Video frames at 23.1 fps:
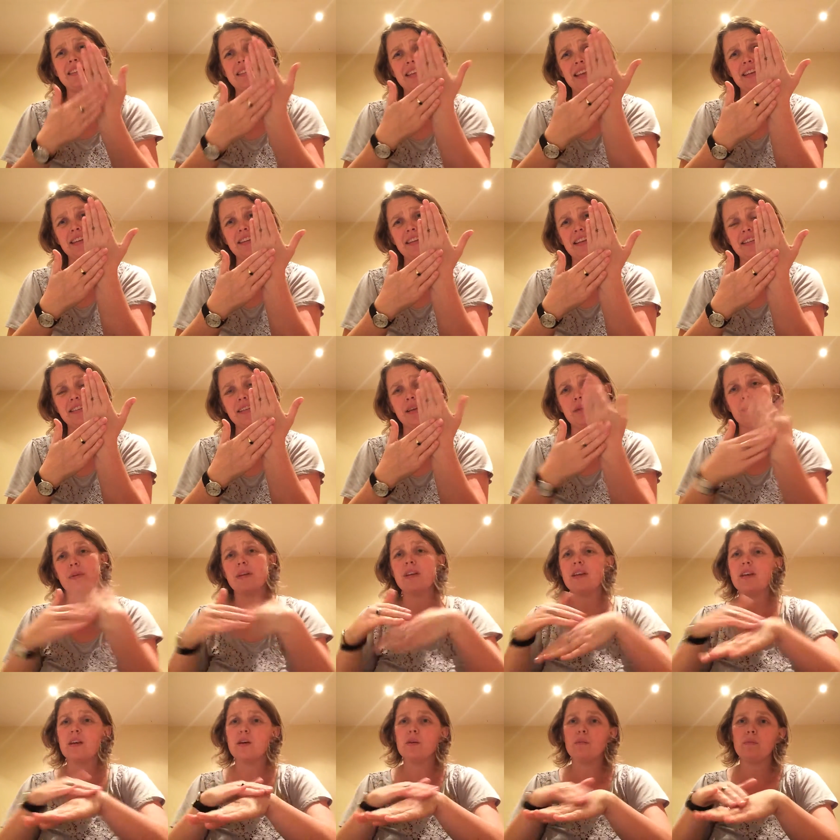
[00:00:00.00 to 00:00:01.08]
Saturday's up,
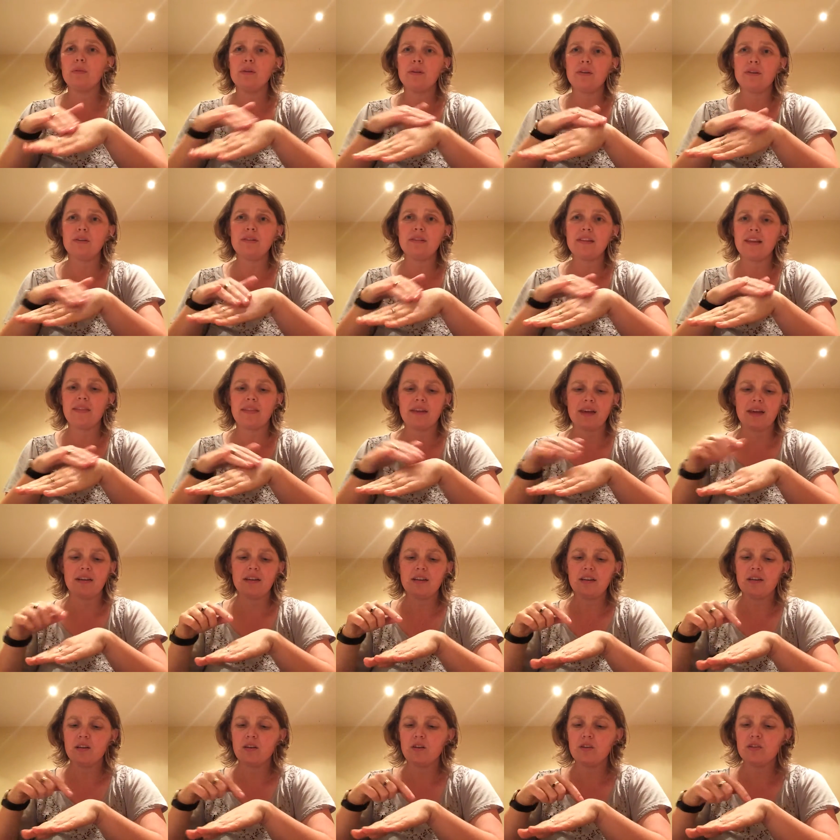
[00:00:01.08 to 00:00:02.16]
blue's like that,
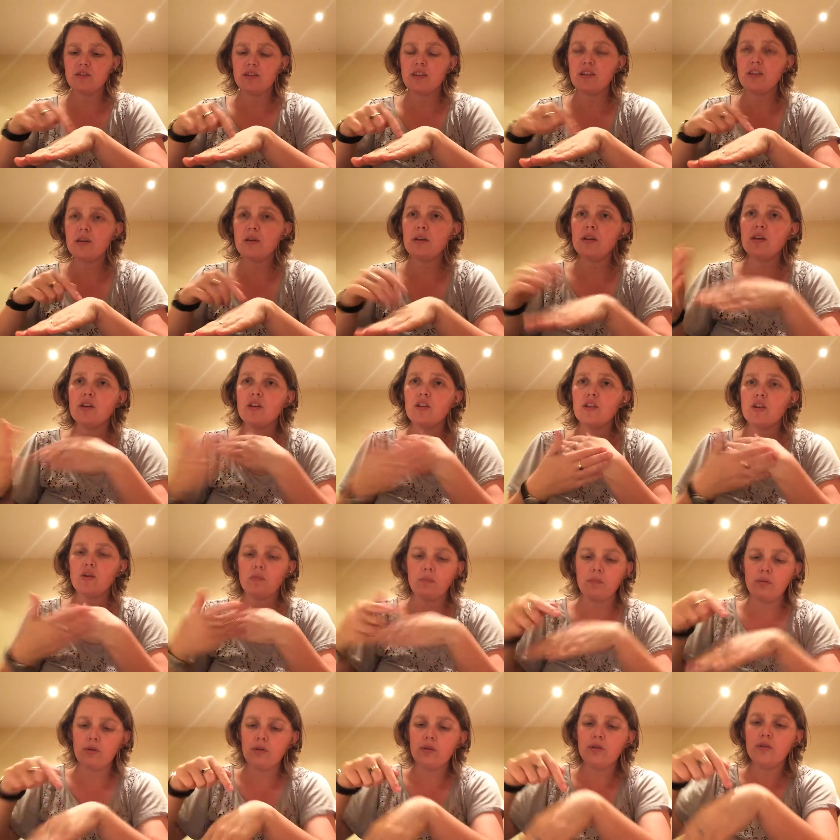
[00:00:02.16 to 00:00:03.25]
because of your
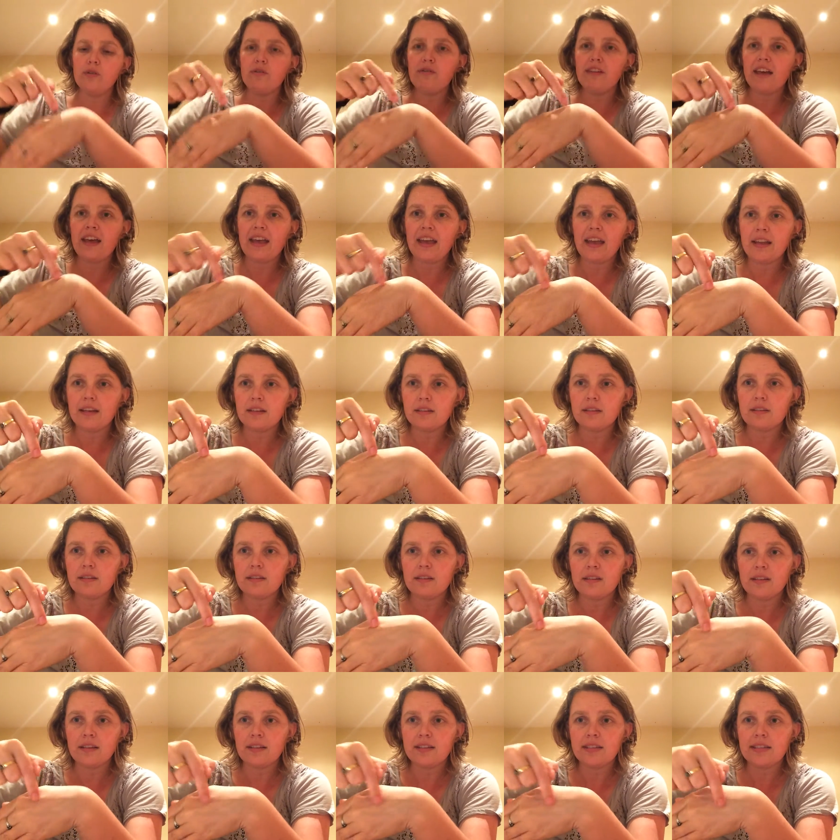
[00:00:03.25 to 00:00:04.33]
blue veins. You
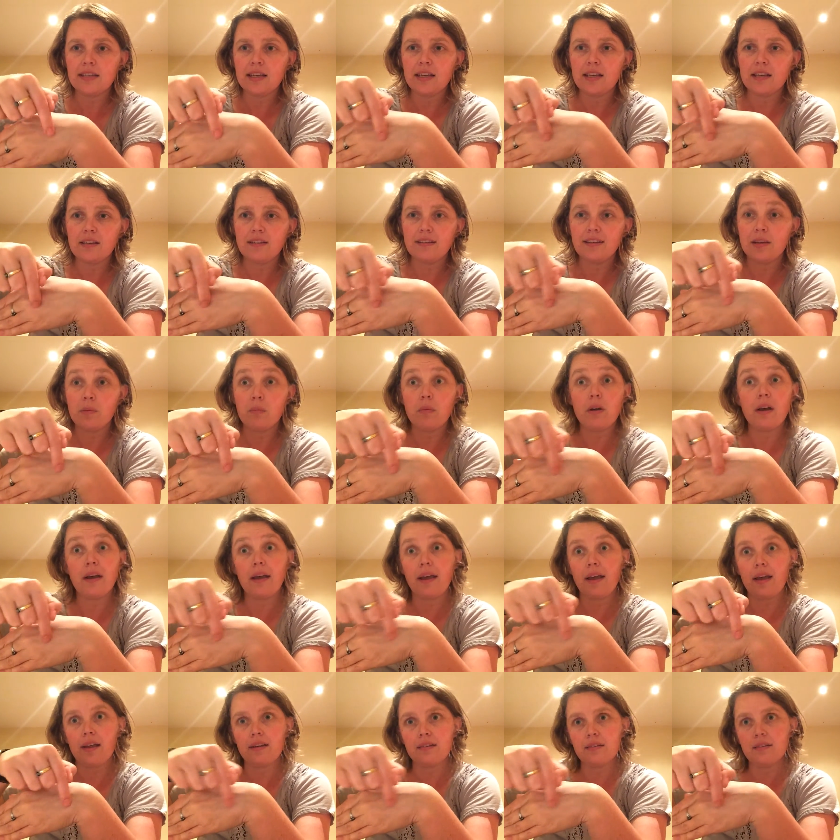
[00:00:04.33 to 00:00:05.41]
can see in my
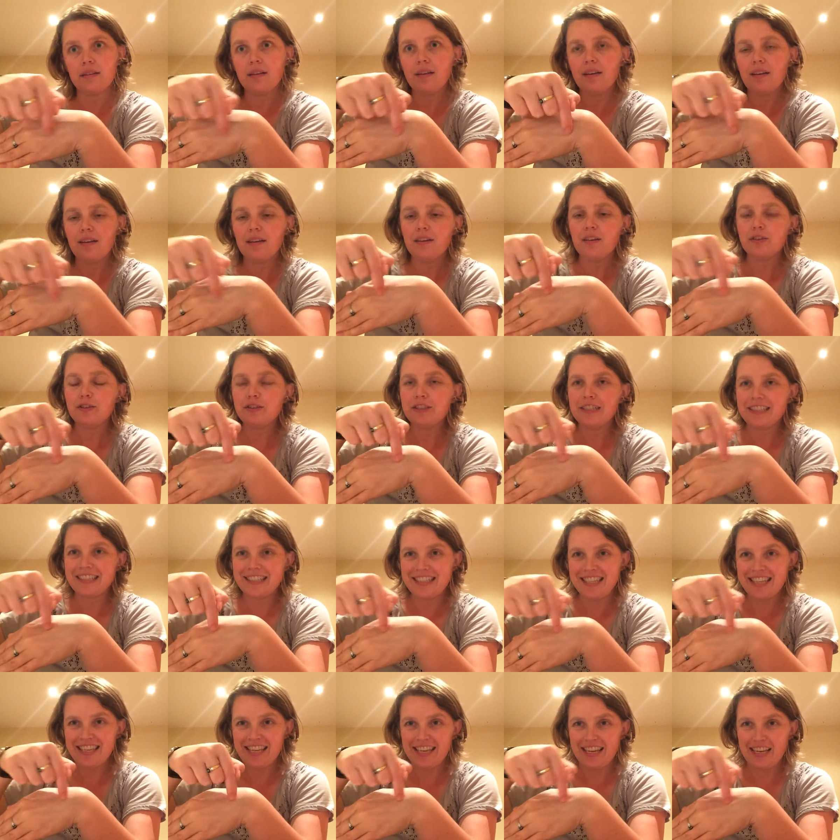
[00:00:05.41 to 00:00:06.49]
hand, you can
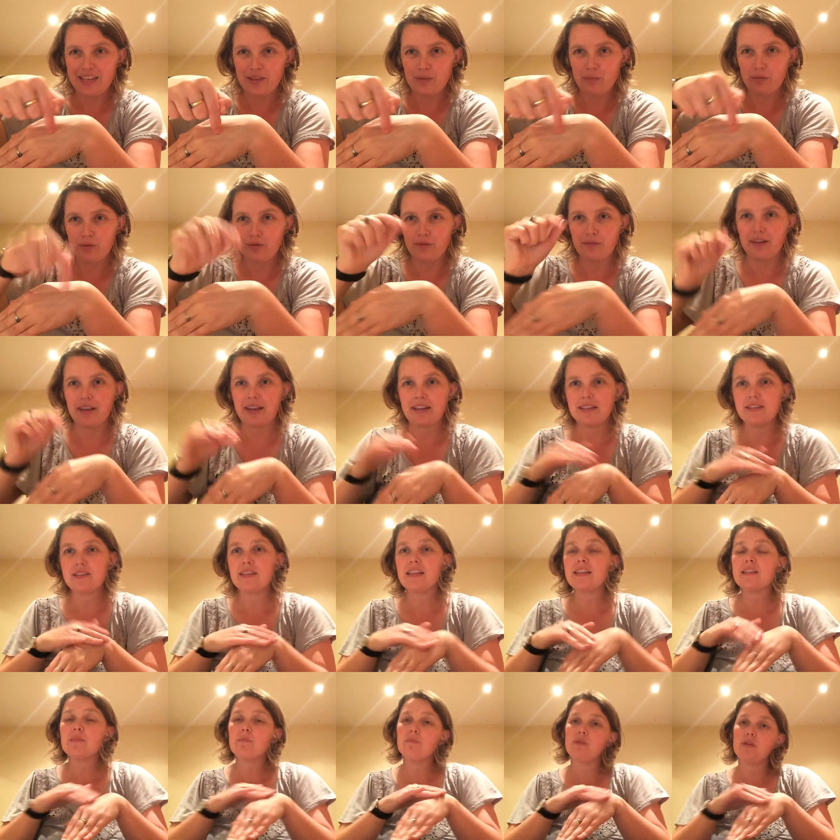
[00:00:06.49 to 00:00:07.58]
see the blue veins. So
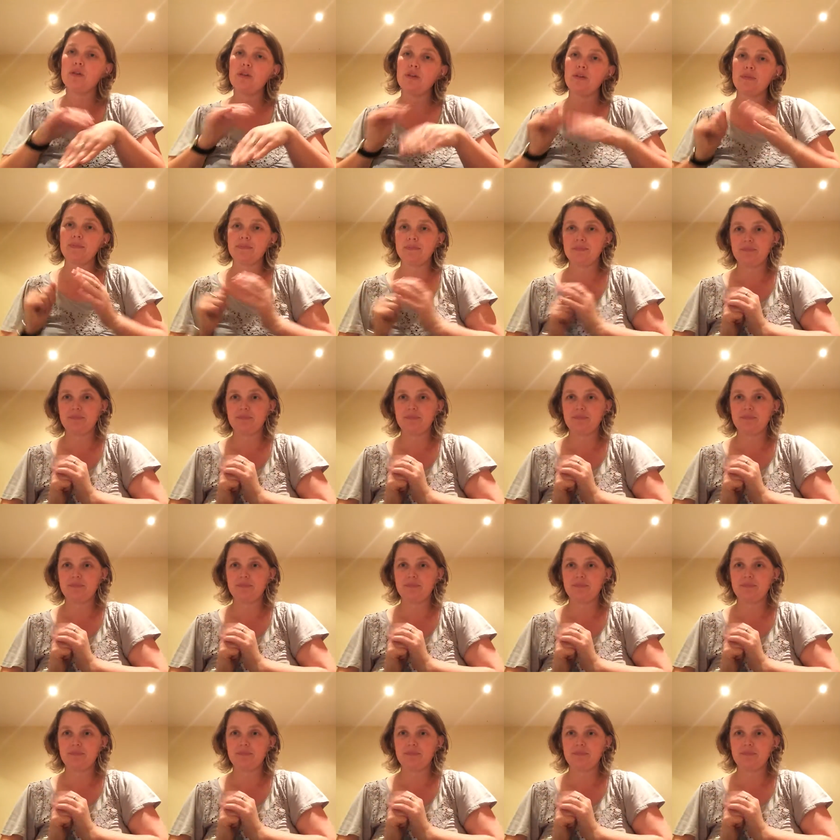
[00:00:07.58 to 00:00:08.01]
that's blue.